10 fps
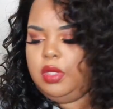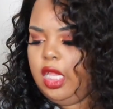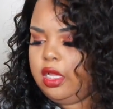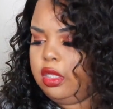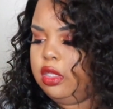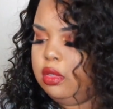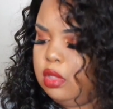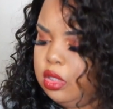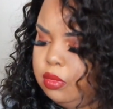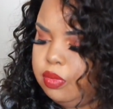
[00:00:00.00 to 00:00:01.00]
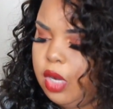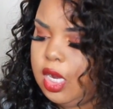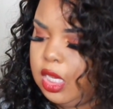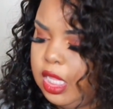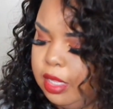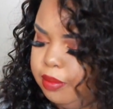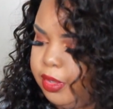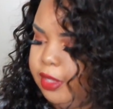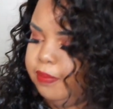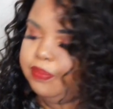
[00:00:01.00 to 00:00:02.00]
be like a cute little bralette,
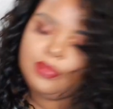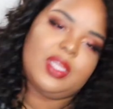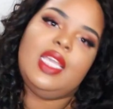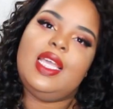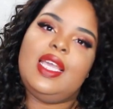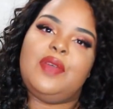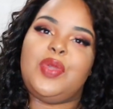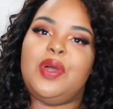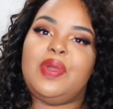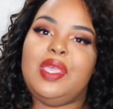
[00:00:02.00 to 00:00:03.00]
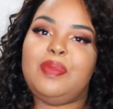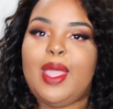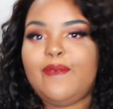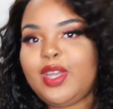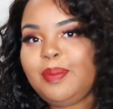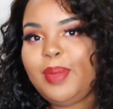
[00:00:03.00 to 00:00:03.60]
but we're gonna keep that for the